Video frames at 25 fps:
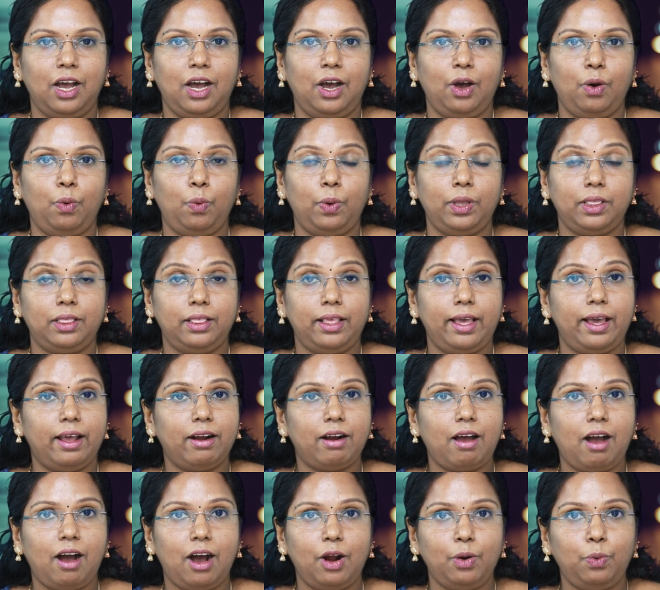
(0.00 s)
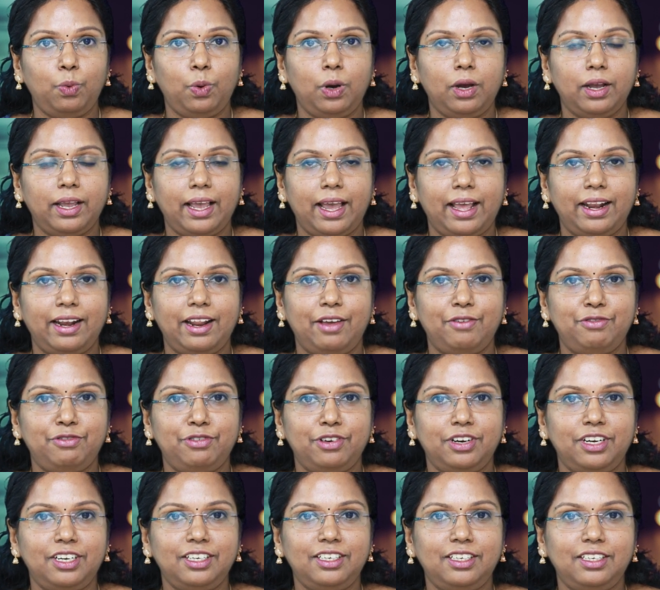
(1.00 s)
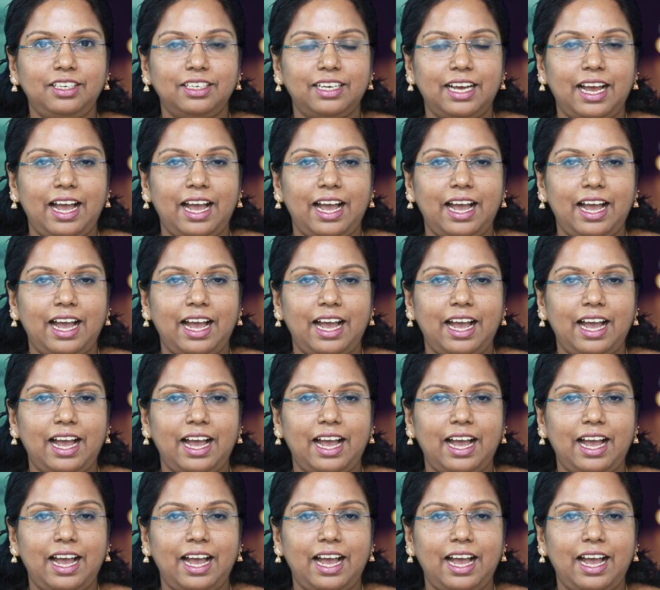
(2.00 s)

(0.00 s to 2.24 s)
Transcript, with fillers: Uh, with their hard work and effort